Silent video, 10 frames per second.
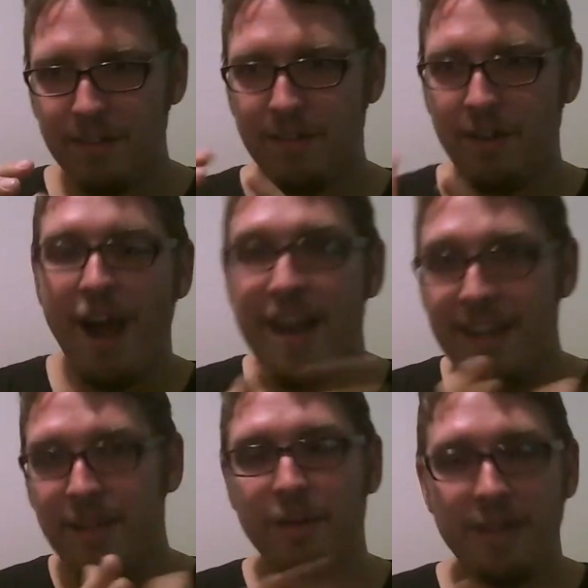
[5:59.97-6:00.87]

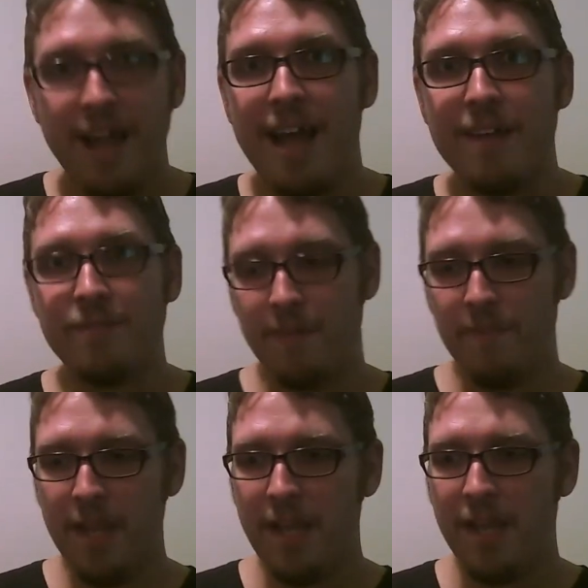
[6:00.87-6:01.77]
guiding your life
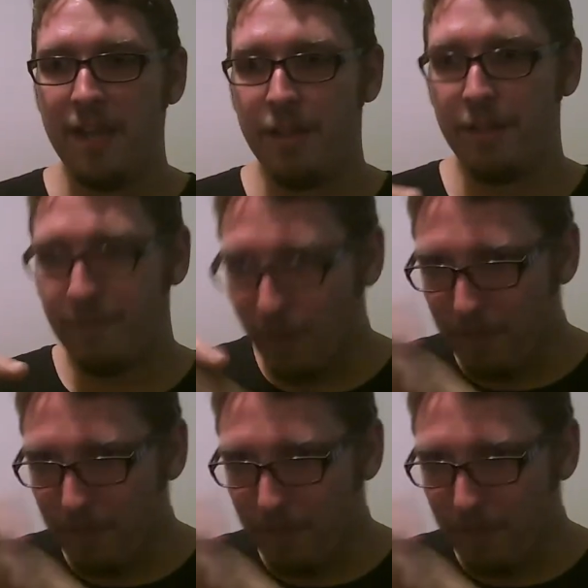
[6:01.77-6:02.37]
from